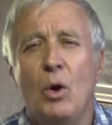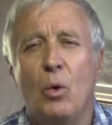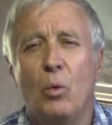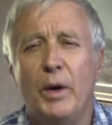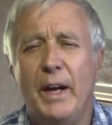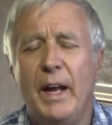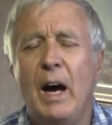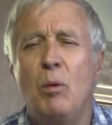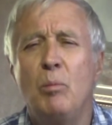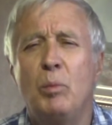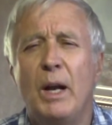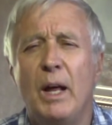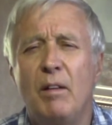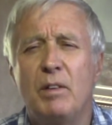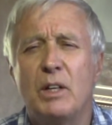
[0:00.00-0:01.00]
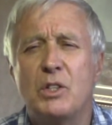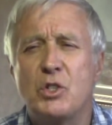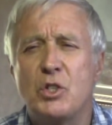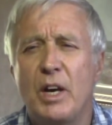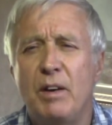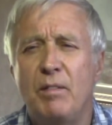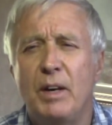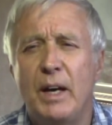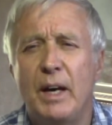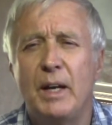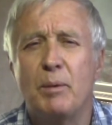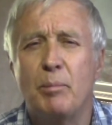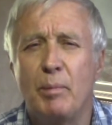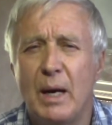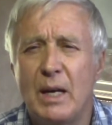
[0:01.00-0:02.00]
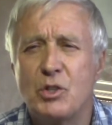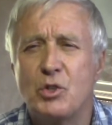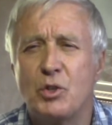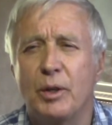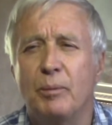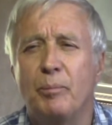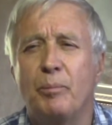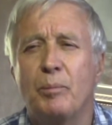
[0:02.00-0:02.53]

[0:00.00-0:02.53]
When our beloved Savior and Master,